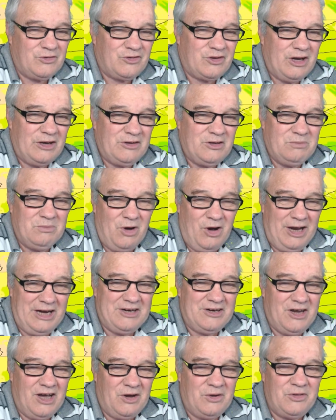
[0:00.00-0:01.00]
so you
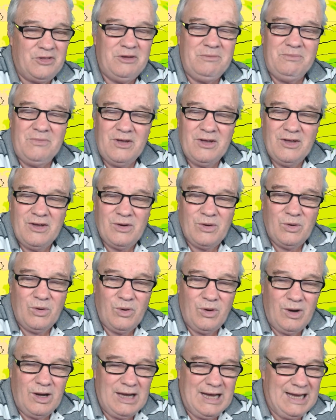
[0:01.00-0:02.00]
might know them,
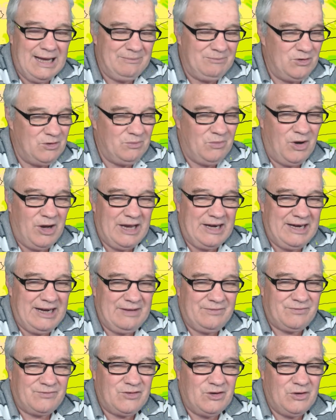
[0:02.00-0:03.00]
or you might
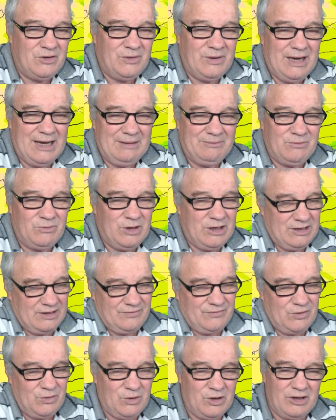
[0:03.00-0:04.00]
have to,
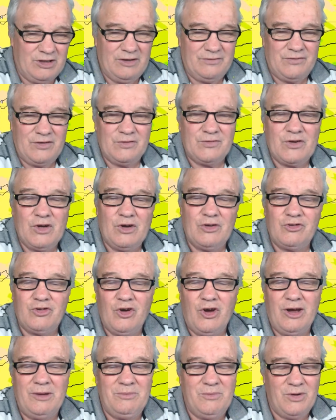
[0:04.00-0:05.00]
if you've got
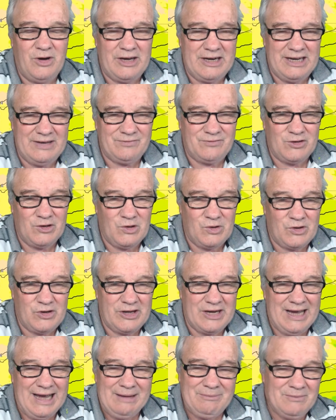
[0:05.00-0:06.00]
time, you might have to look
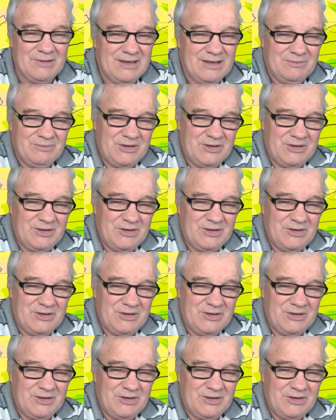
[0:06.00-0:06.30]
it up.